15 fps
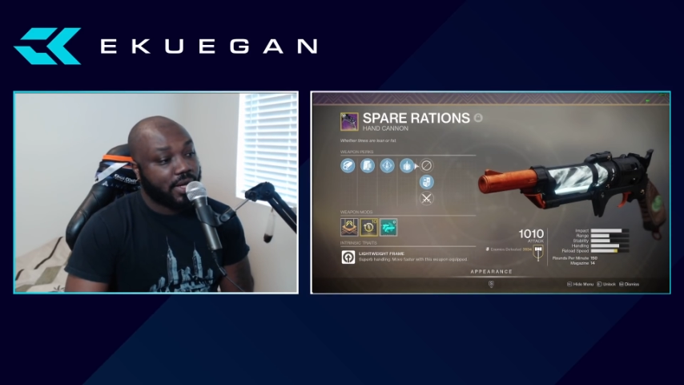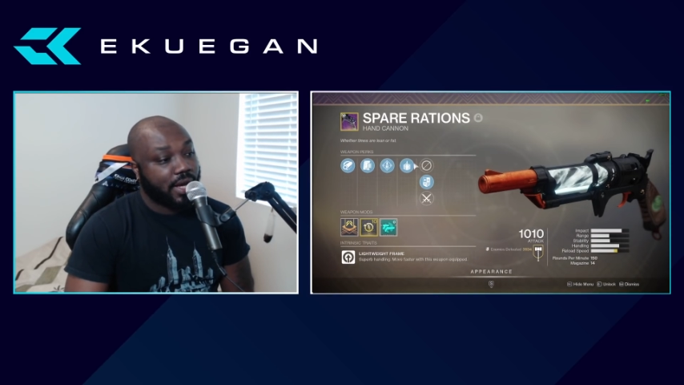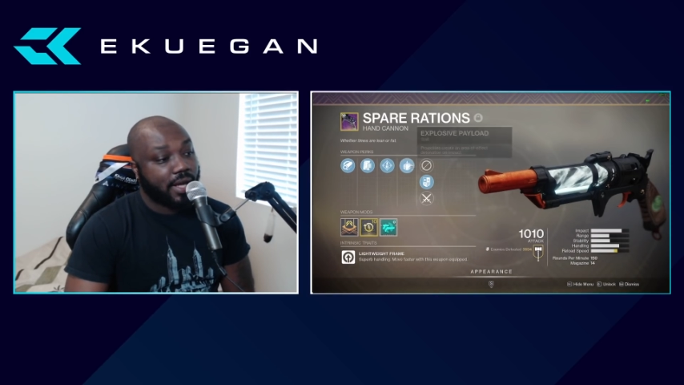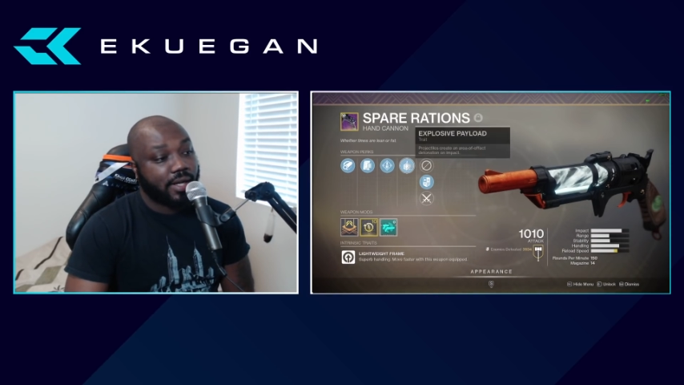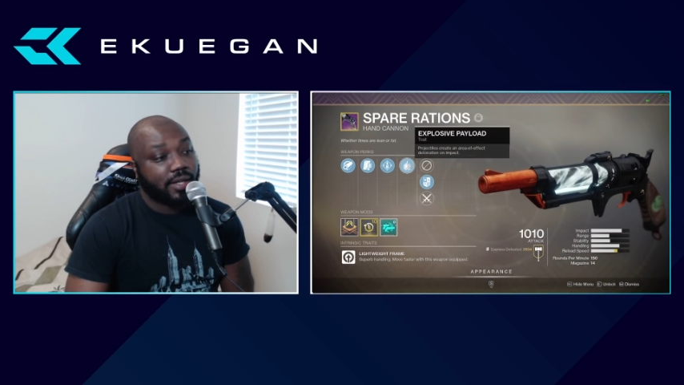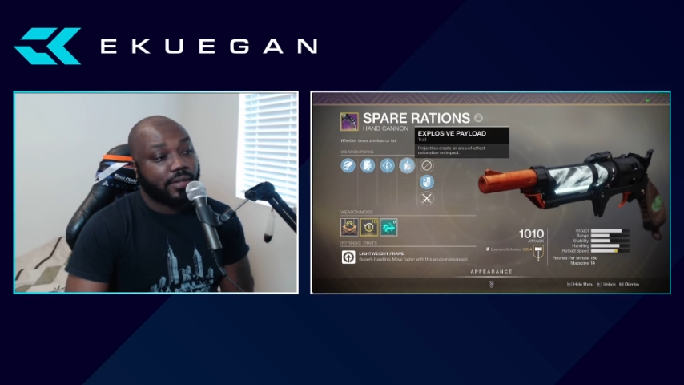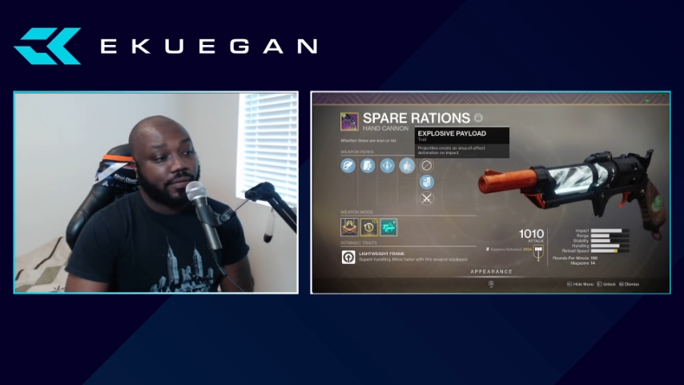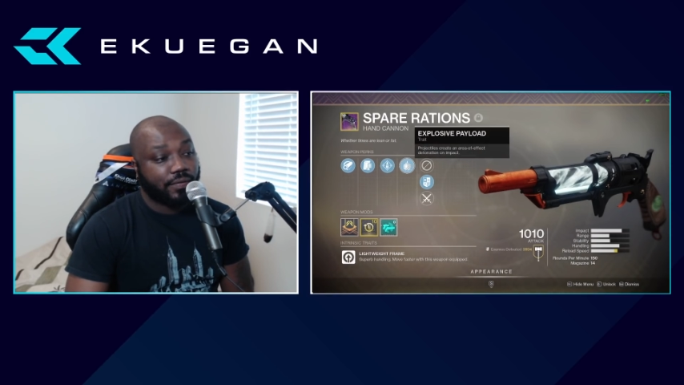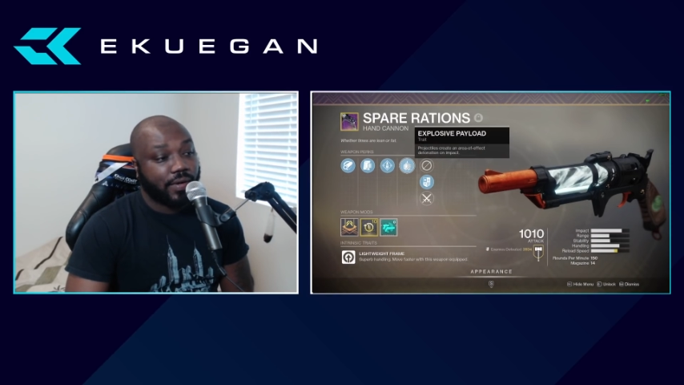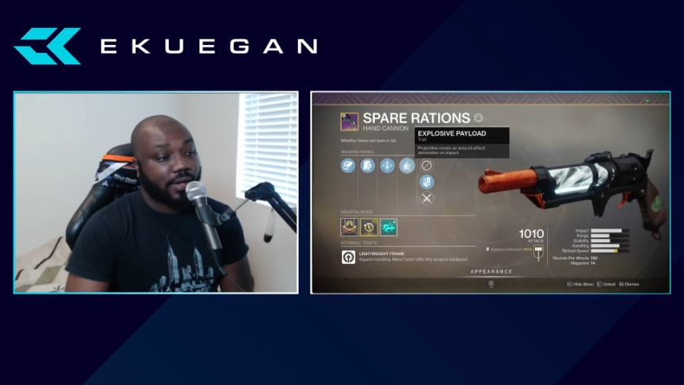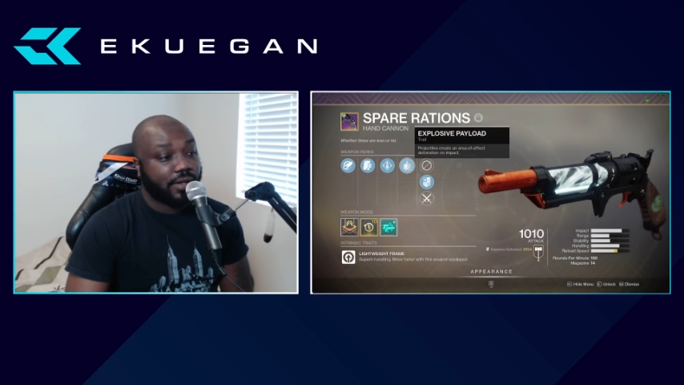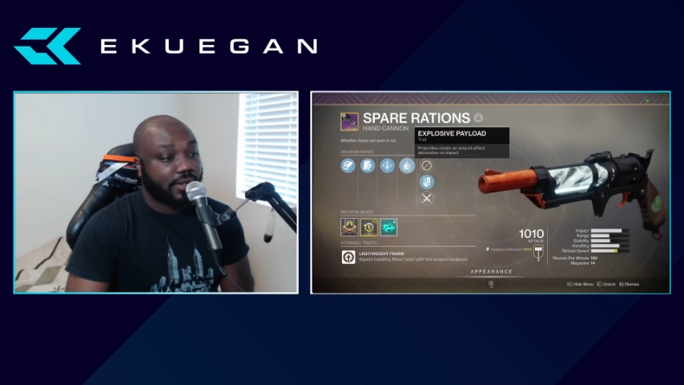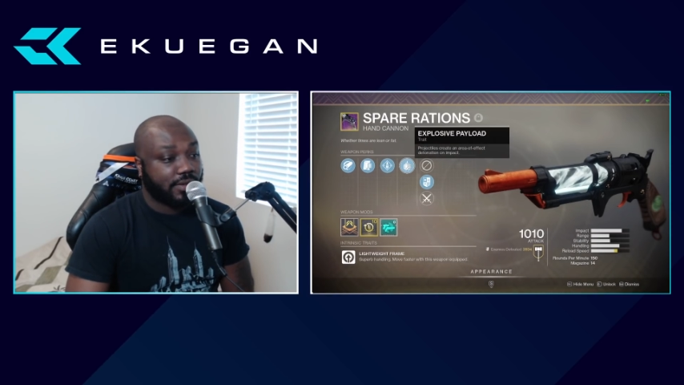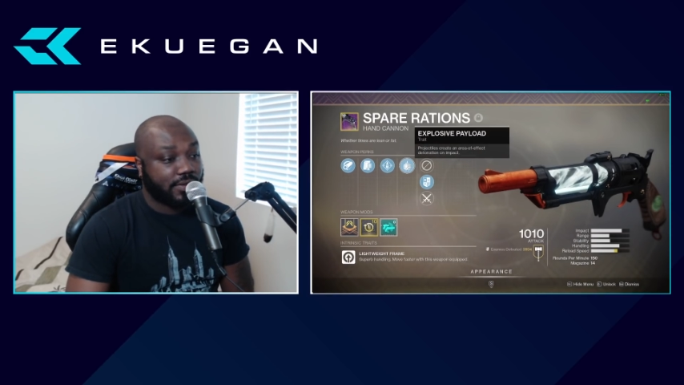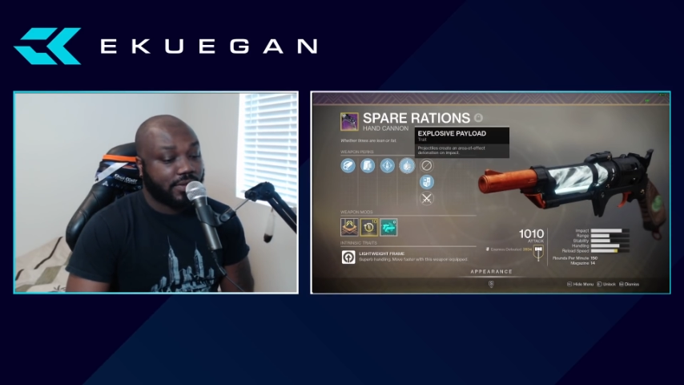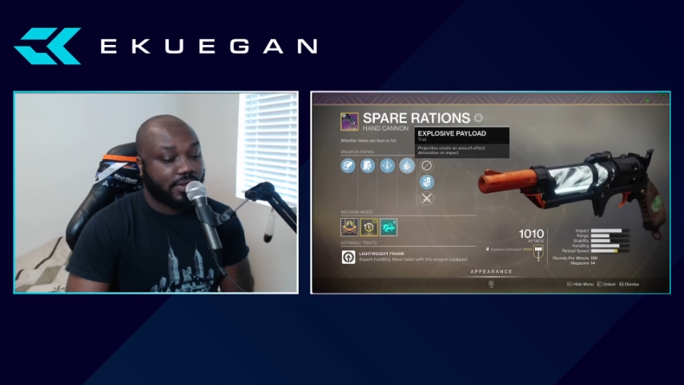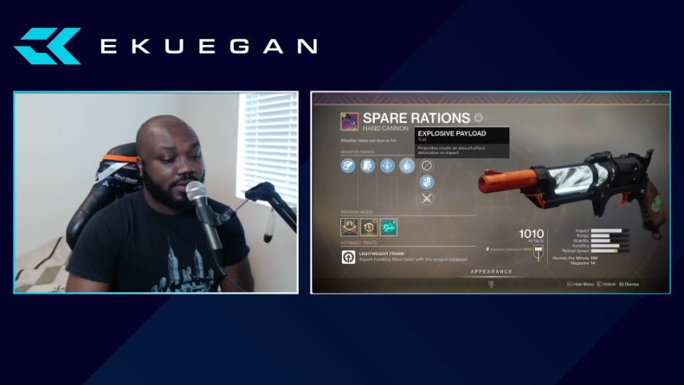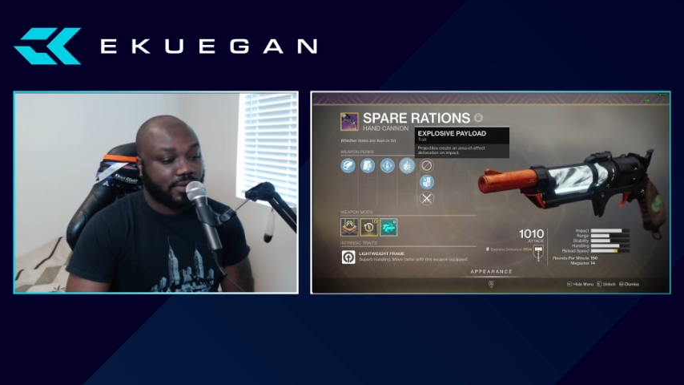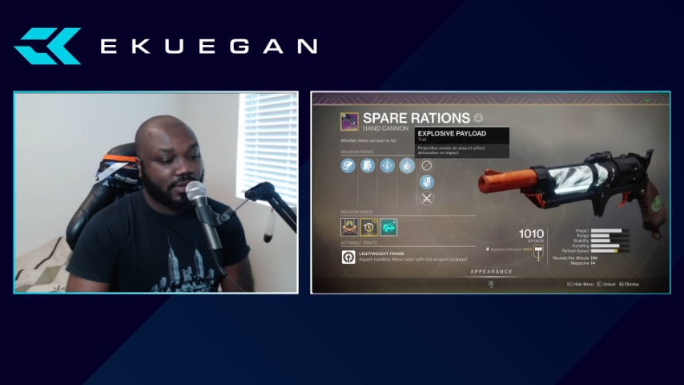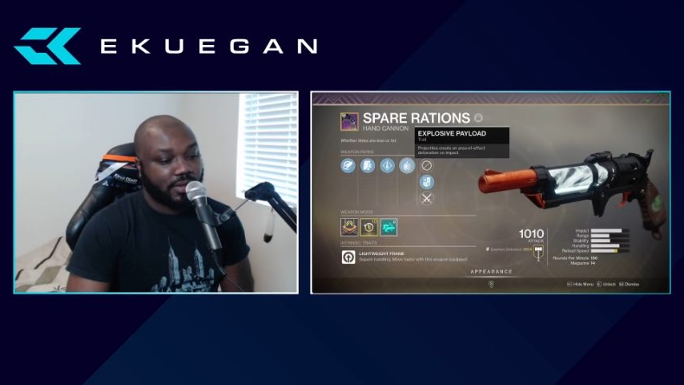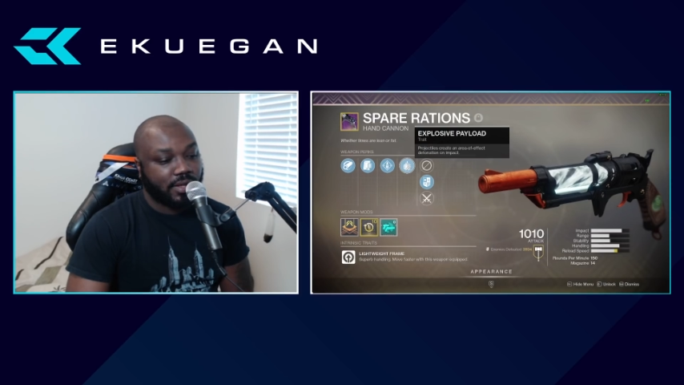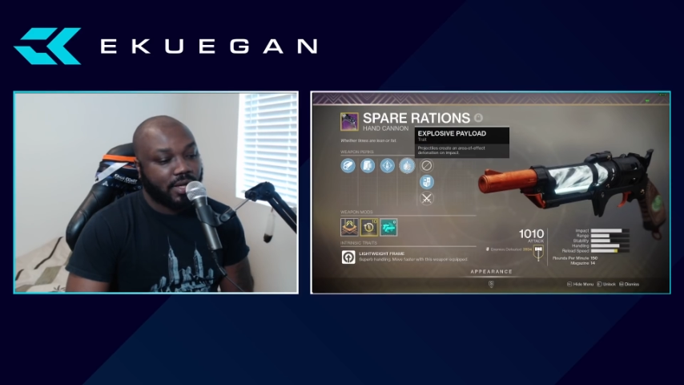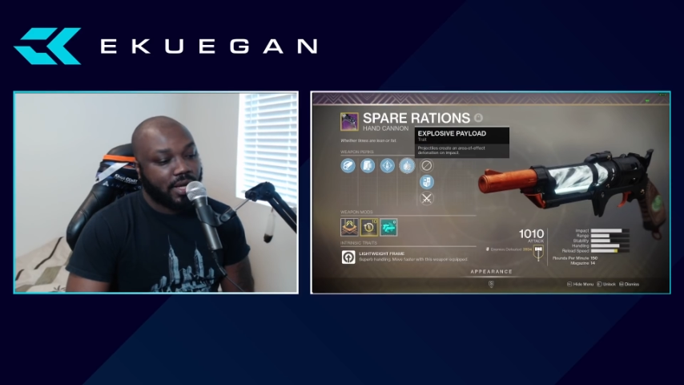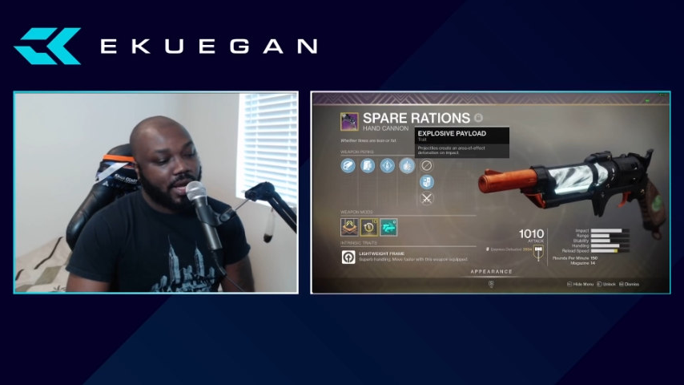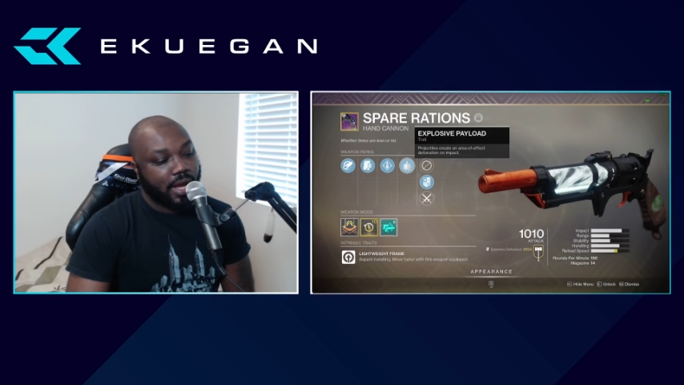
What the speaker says: and it is very consistent.